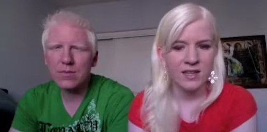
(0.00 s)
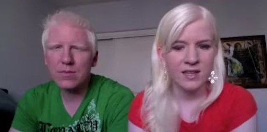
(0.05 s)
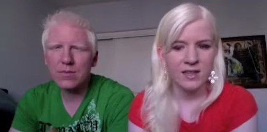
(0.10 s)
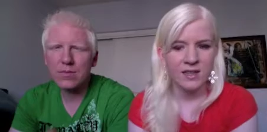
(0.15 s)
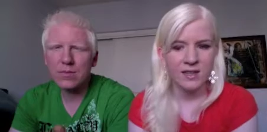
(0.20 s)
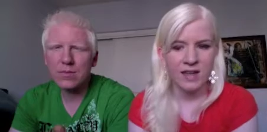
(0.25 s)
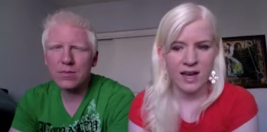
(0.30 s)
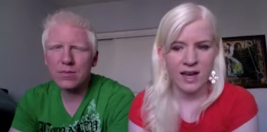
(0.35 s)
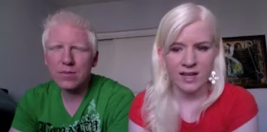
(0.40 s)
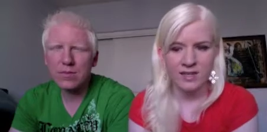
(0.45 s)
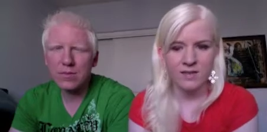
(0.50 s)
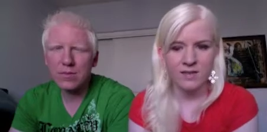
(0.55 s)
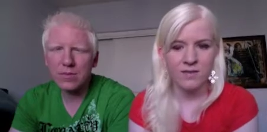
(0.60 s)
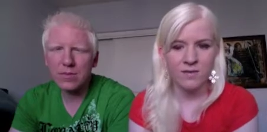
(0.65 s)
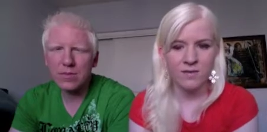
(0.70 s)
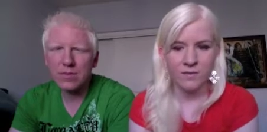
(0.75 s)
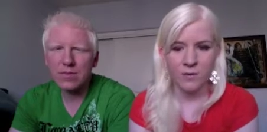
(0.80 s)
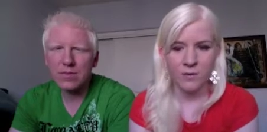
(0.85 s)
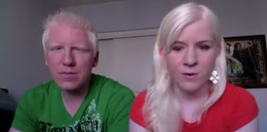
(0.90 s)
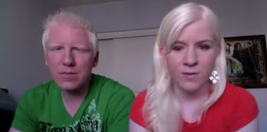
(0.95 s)
Speaker 1: that
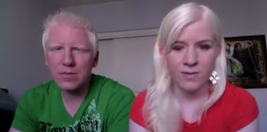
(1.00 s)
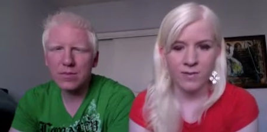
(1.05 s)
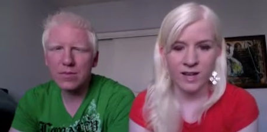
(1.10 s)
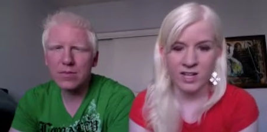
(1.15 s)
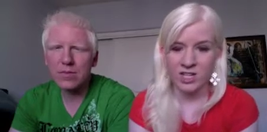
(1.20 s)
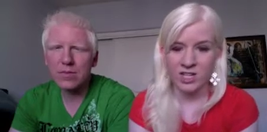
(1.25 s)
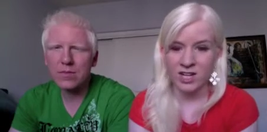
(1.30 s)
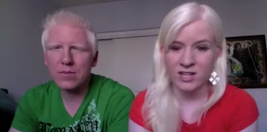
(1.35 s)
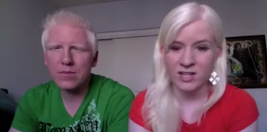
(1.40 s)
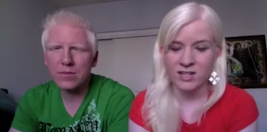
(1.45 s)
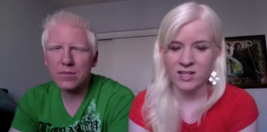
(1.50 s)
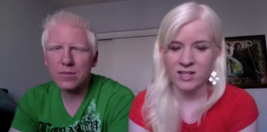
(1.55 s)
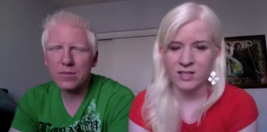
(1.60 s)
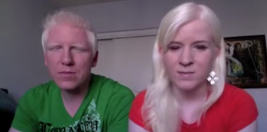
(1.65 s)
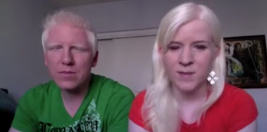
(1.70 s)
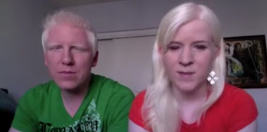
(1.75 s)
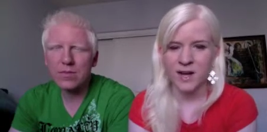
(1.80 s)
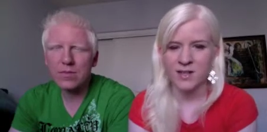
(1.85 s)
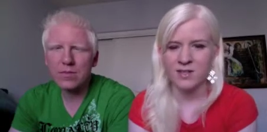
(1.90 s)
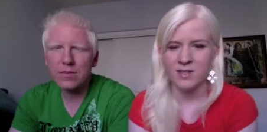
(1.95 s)
form that checklist
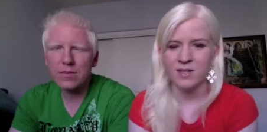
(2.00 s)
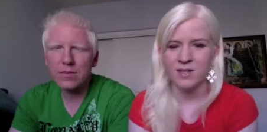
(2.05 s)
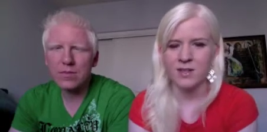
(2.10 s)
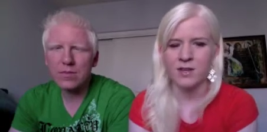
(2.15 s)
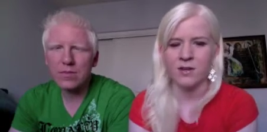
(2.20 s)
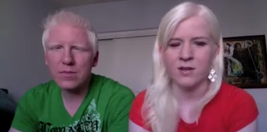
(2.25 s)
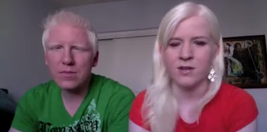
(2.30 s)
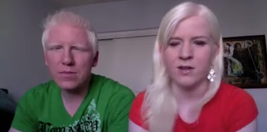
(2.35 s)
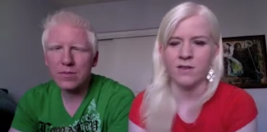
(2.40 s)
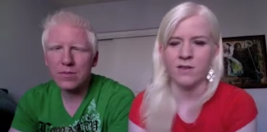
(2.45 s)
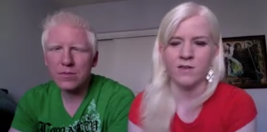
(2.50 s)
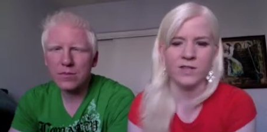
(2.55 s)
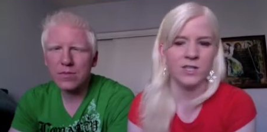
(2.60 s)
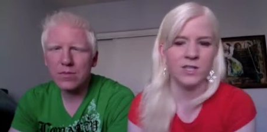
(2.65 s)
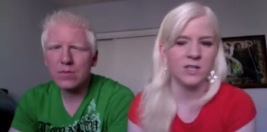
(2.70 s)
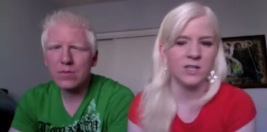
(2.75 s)
back to your low vision